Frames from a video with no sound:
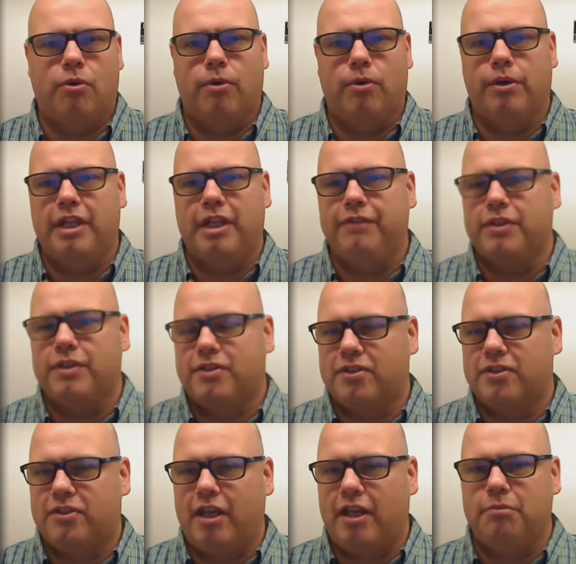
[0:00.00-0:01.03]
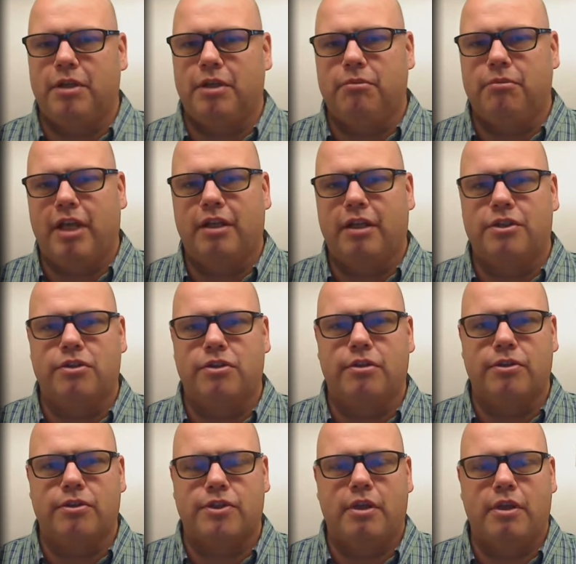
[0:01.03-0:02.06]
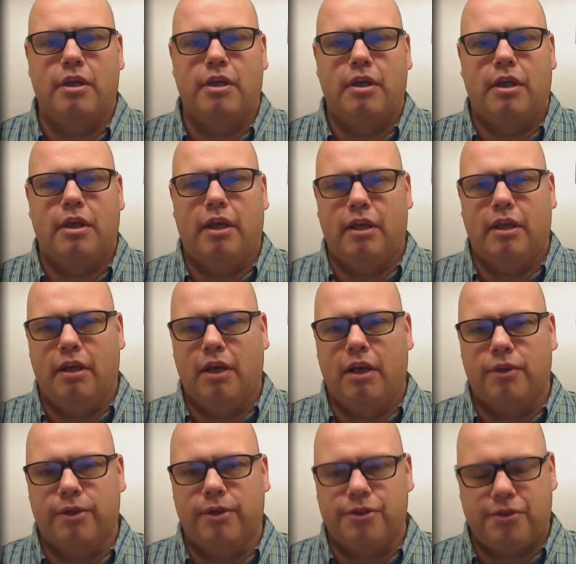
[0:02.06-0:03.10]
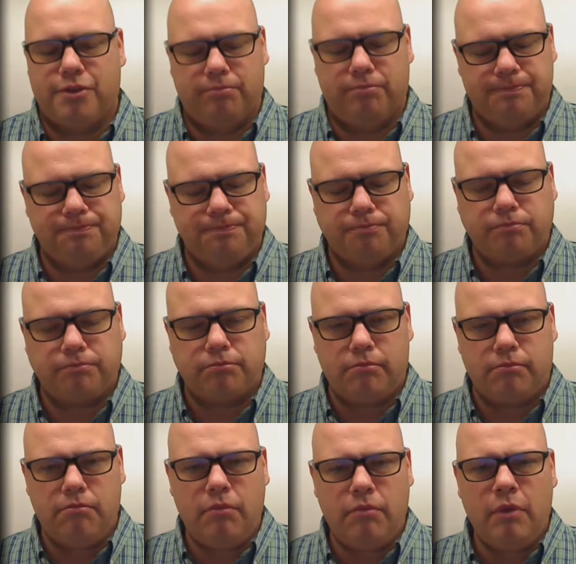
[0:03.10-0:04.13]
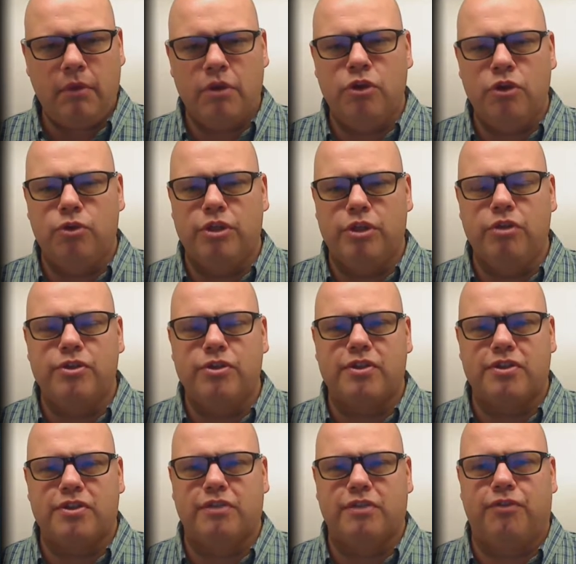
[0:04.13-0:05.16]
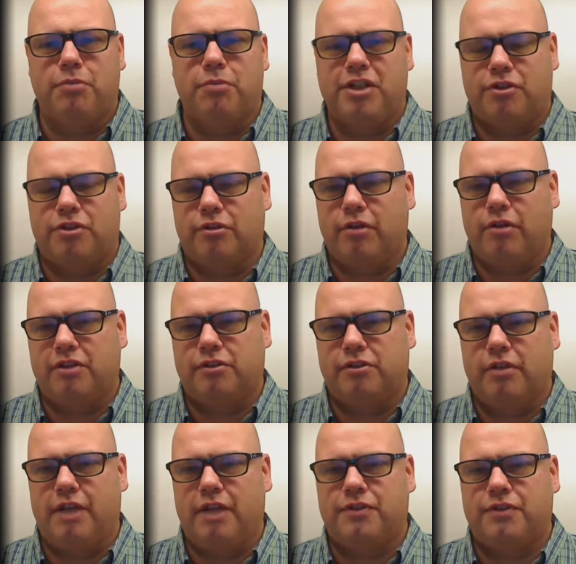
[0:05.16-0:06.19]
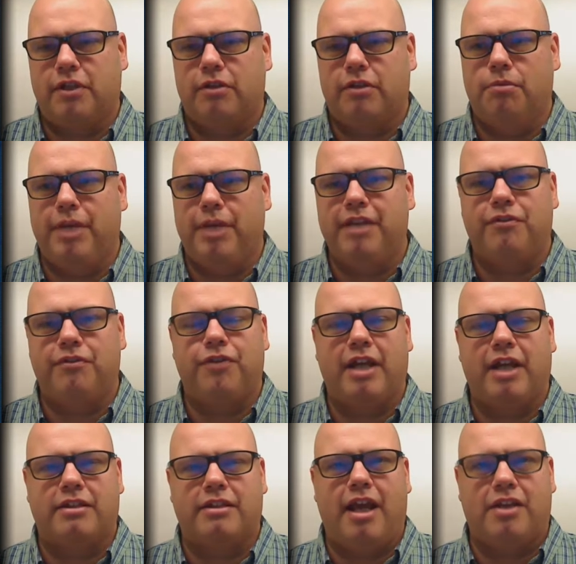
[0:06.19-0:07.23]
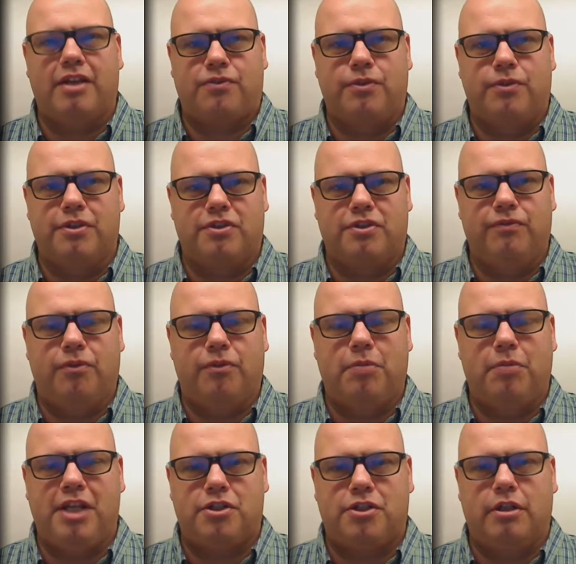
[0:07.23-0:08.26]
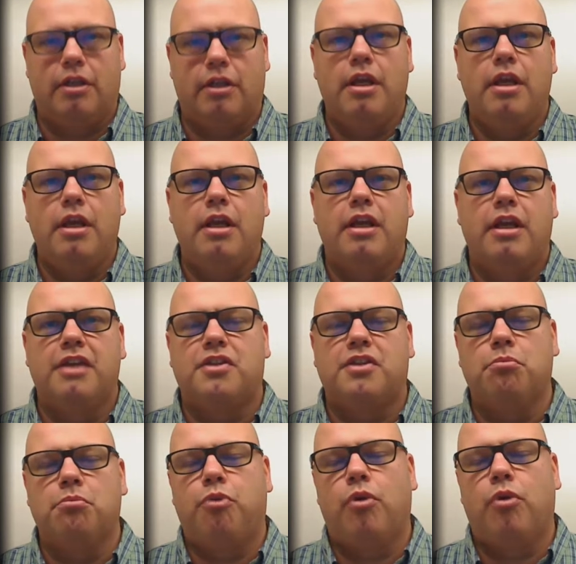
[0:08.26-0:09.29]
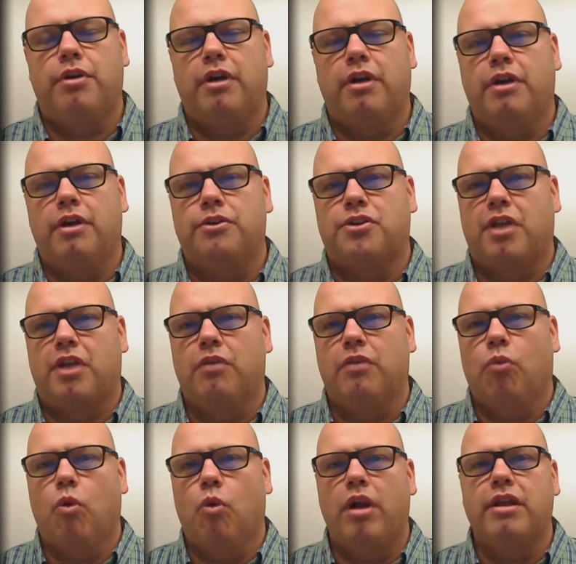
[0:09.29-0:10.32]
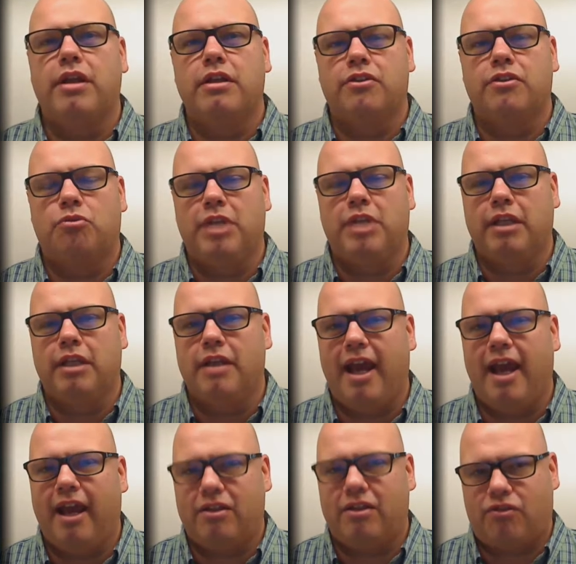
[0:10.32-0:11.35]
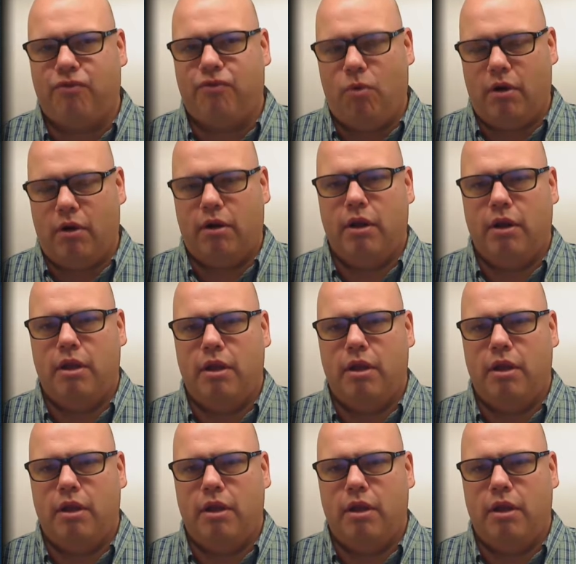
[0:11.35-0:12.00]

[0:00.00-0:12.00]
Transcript: or even sustainment managers and others who use this information across the life cycle may in fact ask for this information, it's important to understand what it is we need to ask for.